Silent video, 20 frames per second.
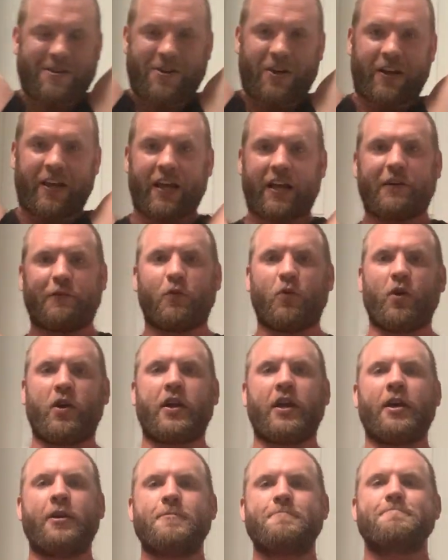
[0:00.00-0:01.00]
You had a heck of a
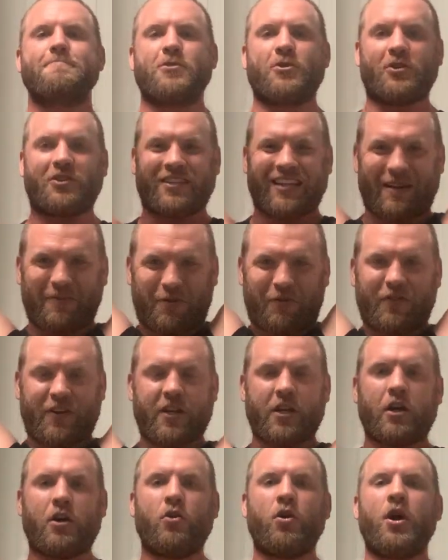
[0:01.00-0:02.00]
workout. You can stop the
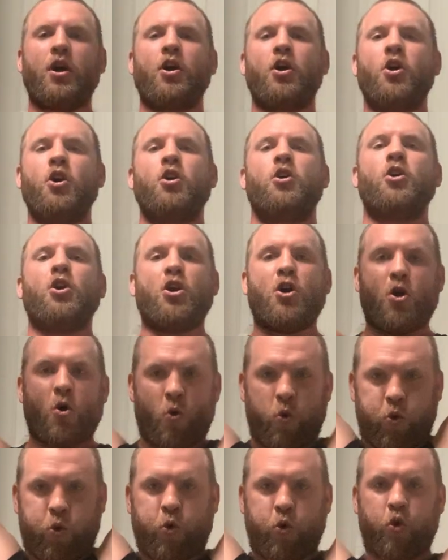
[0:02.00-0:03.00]
video.
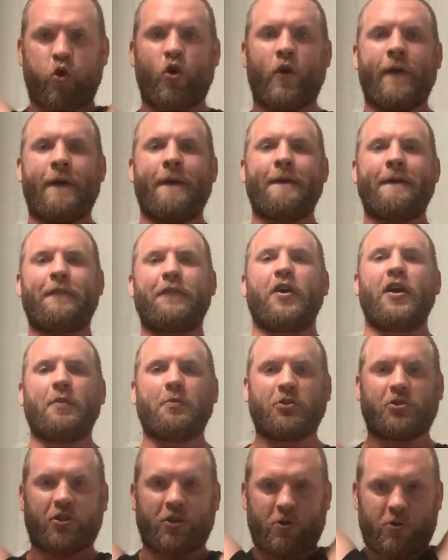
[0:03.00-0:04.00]
If you're
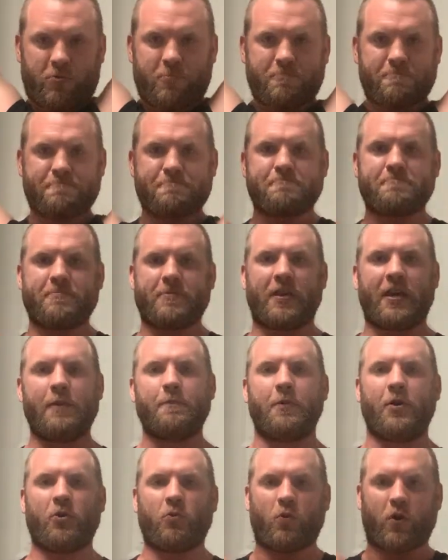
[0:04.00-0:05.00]
able to,
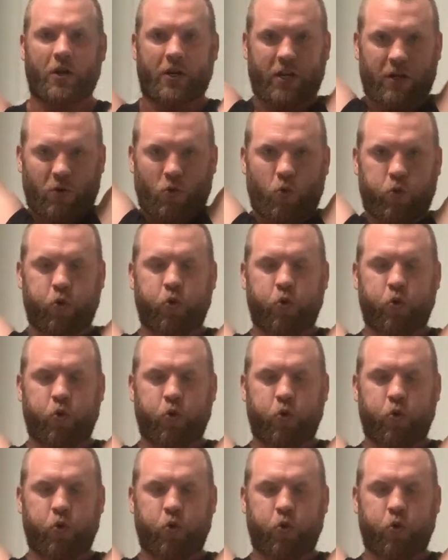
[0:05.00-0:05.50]
keep on working.